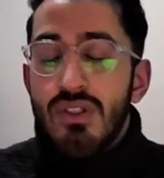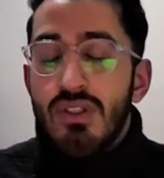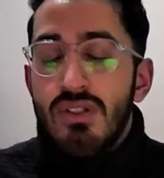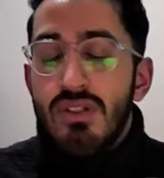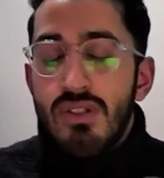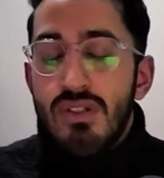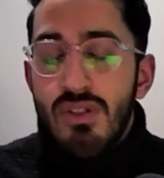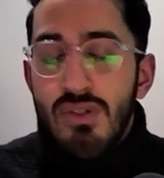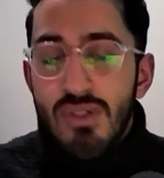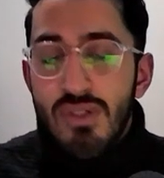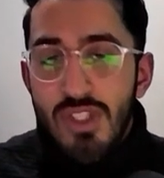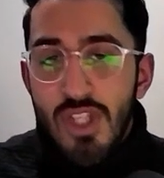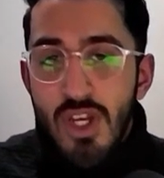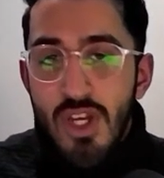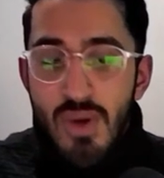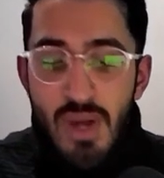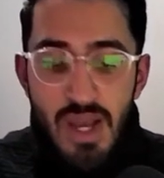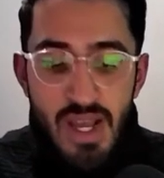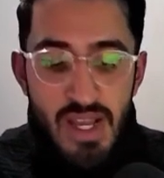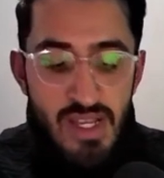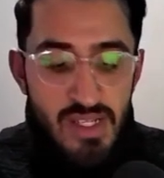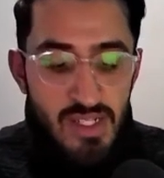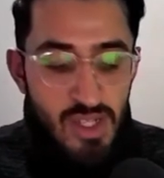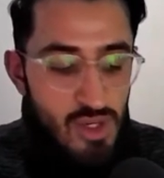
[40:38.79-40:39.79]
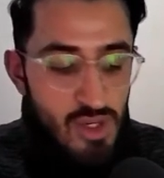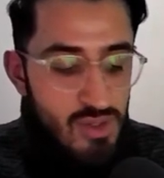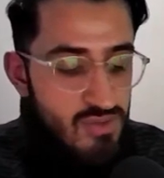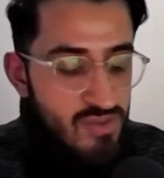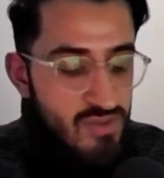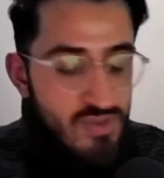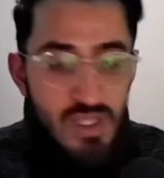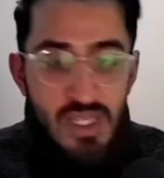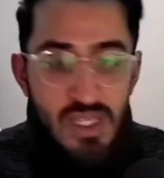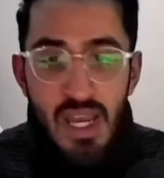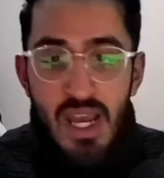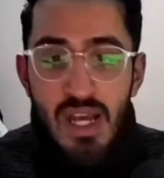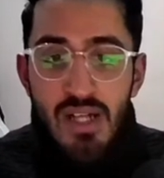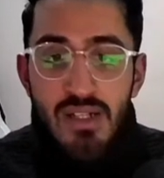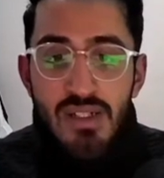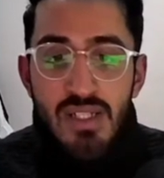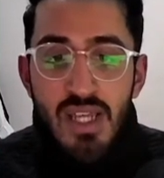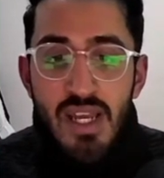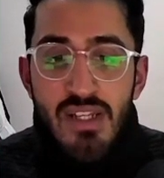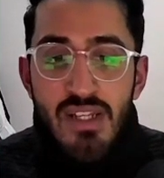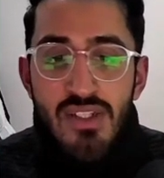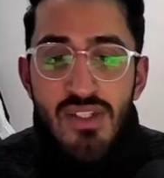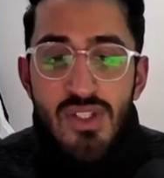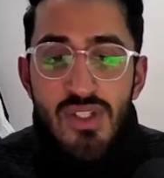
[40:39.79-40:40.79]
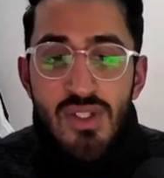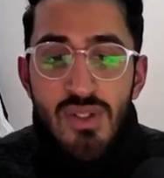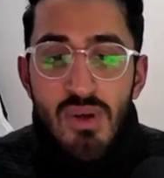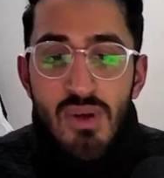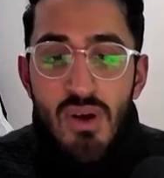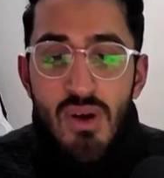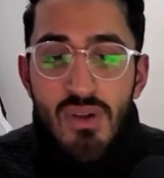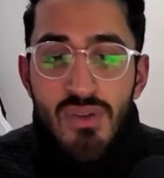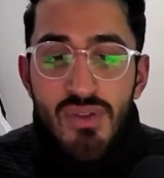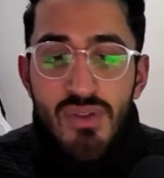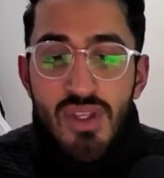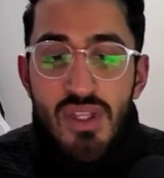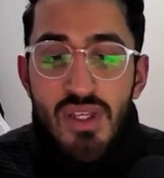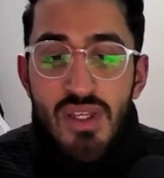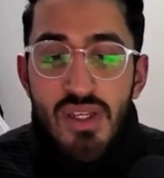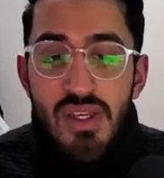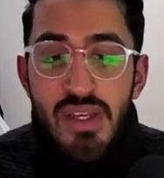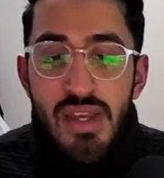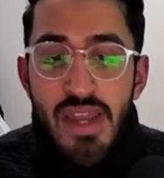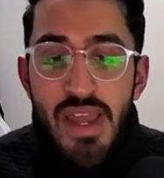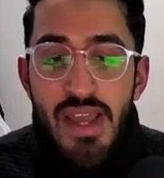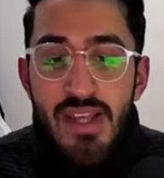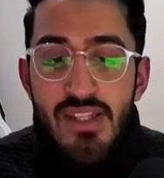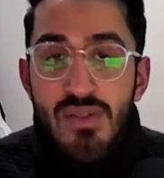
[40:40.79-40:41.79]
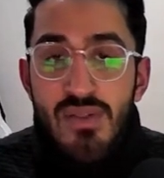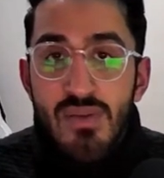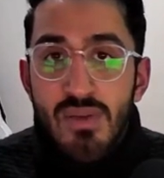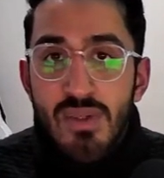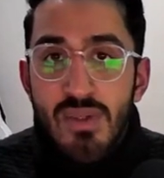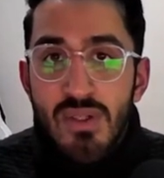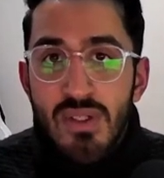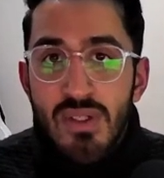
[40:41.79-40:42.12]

to do so, and hopefully I'll catch you on the next one.